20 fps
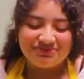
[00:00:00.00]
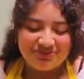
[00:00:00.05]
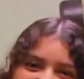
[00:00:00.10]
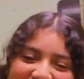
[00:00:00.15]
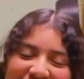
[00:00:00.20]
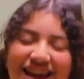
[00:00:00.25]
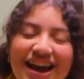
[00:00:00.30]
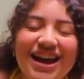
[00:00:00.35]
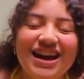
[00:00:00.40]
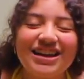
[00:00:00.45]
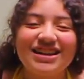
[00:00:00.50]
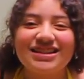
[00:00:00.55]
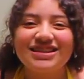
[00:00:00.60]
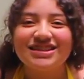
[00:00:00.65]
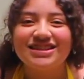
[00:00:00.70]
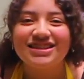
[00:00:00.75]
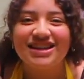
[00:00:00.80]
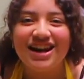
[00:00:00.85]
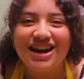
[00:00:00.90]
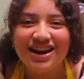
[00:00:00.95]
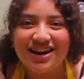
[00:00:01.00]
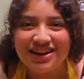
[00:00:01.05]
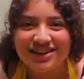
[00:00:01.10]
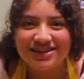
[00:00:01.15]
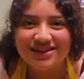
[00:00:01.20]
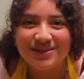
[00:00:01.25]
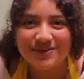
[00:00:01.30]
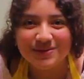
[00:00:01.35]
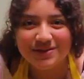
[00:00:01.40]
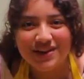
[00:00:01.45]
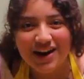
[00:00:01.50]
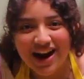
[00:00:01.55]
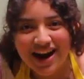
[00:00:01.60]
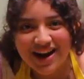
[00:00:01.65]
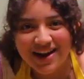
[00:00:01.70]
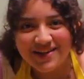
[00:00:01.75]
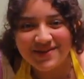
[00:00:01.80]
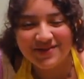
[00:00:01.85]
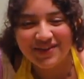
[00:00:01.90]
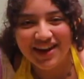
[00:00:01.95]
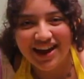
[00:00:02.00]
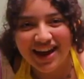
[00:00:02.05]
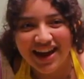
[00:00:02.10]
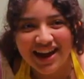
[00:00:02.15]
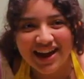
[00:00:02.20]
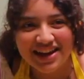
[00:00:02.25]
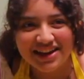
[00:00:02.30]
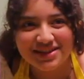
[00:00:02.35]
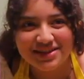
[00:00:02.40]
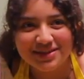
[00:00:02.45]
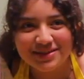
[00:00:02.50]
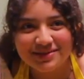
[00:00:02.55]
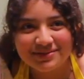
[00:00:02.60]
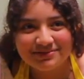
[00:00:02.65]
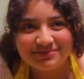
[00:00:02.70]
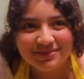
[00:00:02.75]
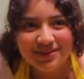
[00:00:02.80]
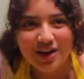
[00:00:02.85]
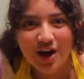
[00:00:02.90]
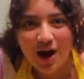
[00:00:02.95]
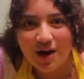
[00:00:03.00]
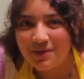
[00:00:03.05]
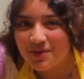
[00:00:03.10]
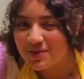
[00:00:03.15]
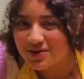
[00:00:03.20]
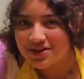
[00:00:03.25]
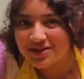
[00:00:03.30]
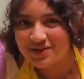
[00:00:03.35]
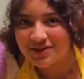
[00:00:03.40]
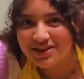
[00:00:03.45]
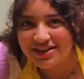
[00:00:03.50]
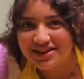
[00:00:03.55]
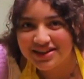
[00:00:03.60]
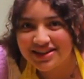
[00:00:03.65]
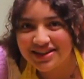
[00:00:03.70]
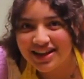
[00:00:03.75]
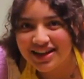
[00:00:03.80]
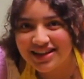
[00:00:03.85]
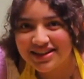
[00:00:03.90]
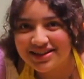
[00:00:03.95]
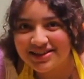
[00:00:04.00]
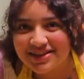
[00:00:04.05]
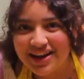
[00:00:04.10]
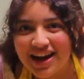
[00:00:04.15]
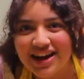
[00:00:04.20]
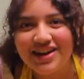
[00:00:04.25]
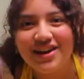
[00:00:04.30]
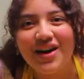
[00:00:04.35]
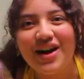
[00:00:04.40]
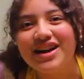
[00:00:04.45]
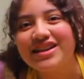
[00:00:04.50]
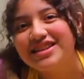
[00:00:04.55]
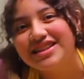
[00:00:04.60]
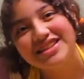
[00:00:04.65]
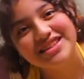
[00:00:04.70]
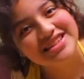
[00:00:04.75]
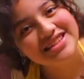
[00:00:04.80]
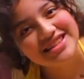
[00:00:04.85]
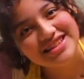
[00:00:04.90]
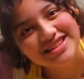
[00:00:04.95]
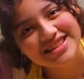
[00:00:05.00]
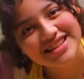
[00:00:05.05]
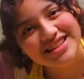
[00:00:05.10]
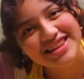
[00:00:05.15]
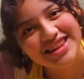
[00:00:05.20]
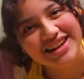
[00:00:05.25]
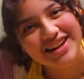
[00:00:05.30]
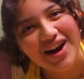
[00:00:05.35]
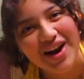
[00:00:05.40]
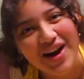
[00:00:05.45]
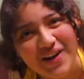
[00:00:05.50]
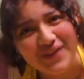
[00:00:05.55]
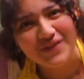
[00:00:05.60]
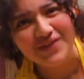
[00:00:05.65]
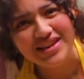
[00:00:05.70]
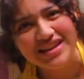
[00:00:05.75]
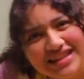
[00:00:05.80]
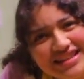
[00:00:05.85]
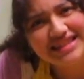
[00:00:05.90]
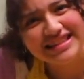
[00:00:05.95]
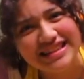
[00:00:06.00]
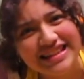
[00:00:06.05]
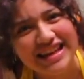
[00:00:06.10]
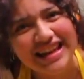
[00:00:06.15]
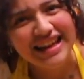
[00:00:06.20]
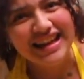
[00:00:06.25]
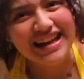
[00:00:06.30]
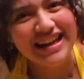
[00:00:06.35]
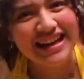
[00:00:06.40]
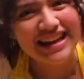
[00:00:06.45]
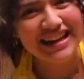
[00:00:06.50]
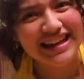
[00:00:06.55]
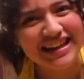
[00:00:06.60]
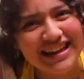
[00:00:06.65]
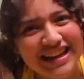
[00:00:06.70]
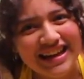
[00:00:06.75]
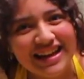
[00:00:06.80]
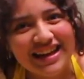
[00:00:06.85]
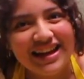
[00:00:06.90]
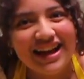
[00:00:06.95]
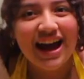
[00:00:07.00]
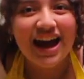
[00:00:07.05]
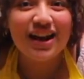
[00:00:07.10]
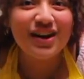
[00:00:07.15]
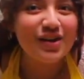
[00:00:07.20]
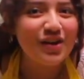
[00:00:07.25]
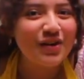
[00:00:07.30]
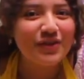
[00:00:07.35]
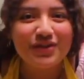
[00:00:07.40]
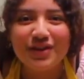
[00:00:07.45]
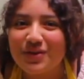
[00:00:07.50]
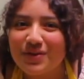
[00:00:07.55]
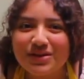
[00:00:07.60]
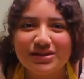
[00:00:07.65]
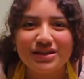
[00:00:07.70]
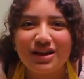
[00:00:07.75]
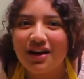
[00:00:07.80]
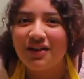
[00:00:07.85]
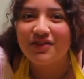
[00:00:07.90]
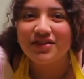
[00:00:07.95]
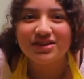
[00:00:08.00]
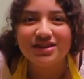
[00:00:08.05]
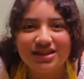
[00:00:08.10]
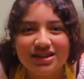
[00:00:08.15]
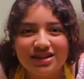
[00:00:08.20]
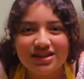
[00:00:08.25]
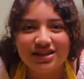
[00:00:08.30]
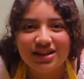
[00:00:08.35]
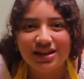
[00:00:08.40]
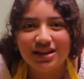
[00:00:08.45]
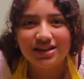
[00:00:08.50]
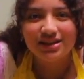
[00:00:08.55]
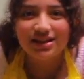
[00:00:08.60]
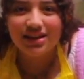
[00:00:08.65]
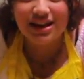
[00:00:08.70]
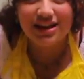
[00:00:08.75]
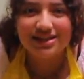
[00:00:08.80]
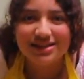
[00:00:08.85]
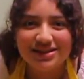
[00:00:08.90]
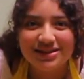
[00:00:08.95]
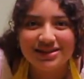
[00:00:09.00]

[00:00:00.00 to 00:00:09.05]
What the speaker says: Like, share, subscribe, and comment what you want to see next. I know I didn't listen to the comments. I don't know if there was comments yesterday. I